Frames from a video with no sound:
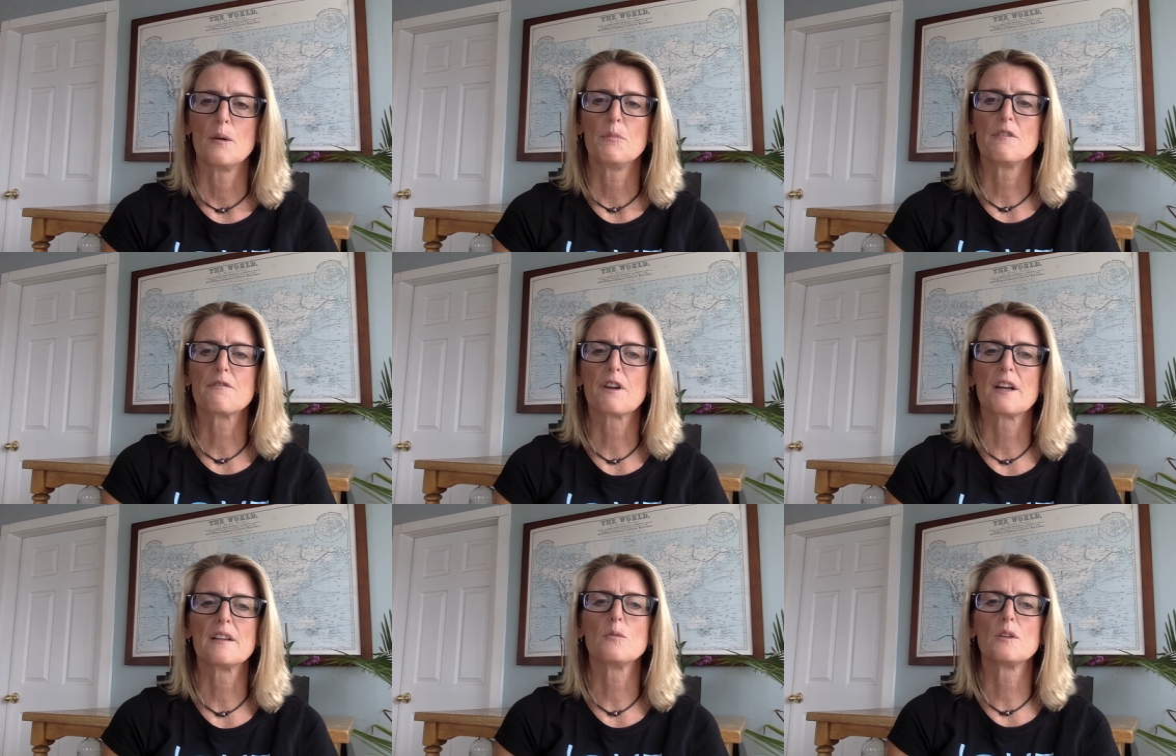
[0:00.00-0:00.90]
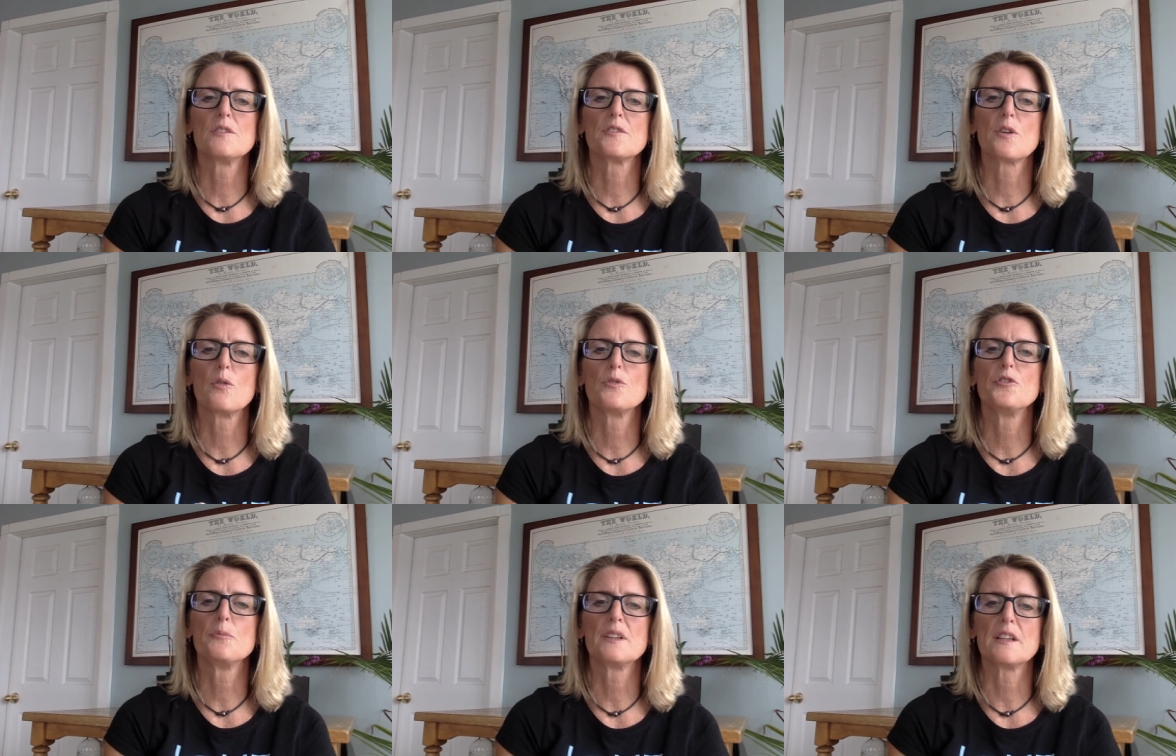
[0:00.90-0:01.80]
Befriending one's own
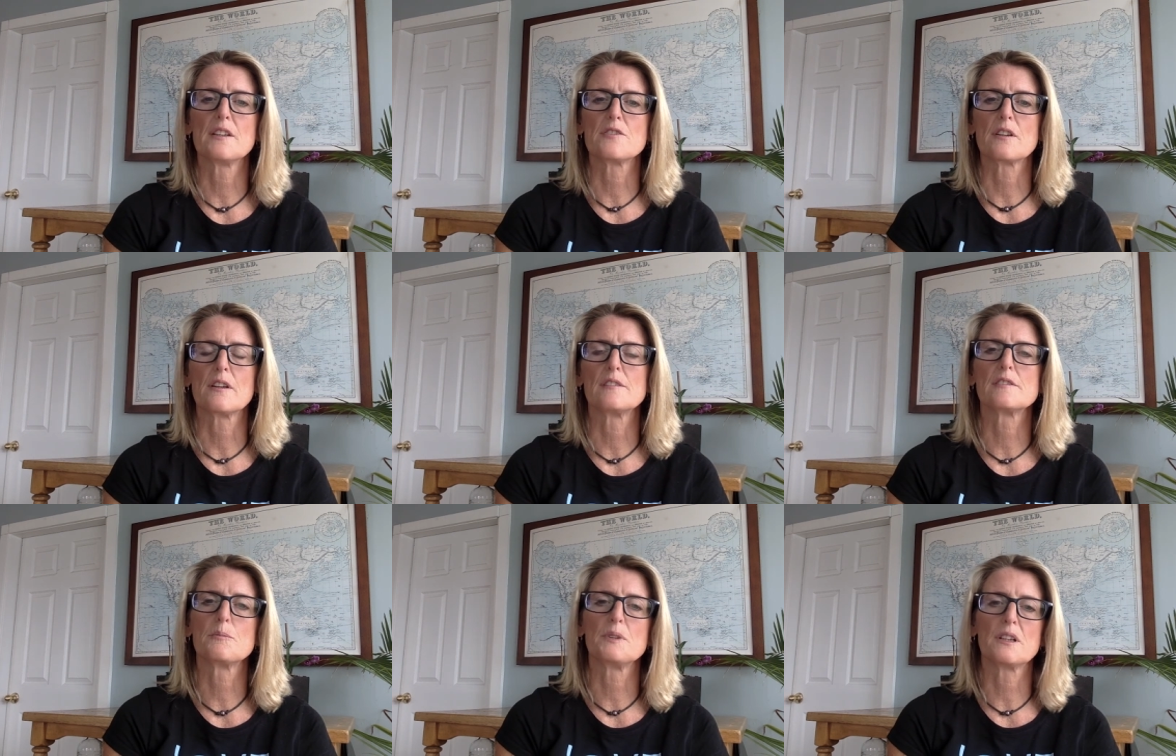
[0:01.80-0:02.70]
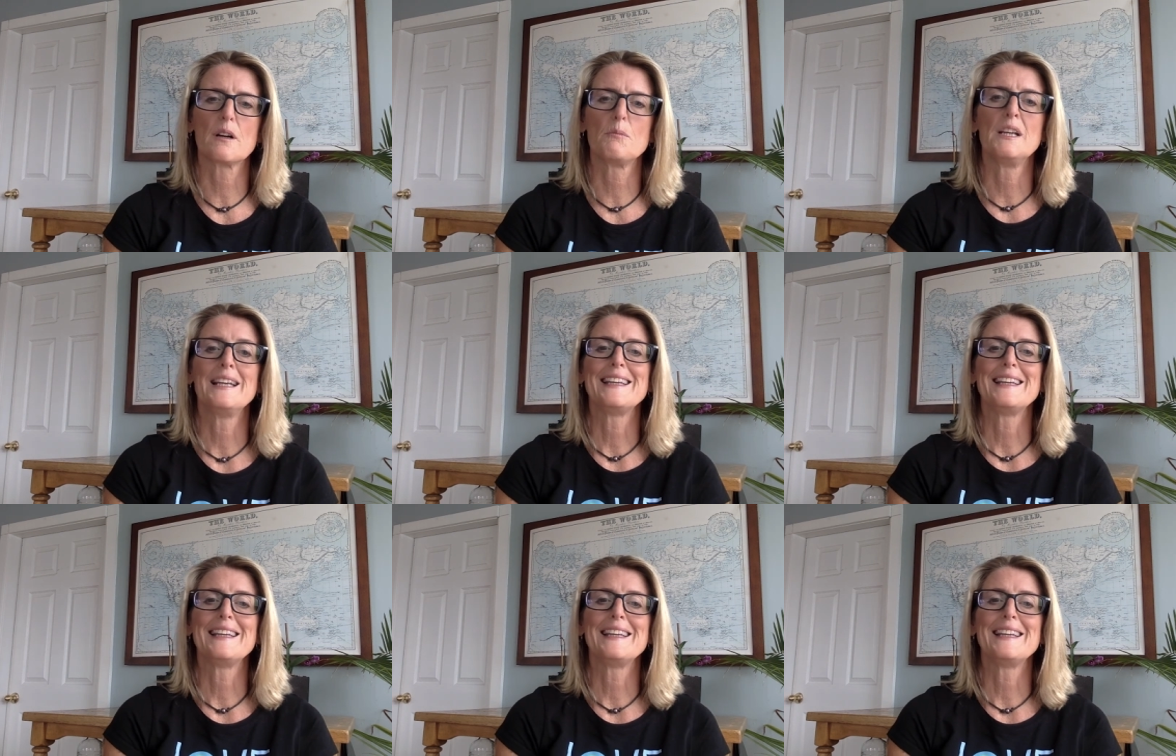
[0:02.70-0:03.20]
human nature is to become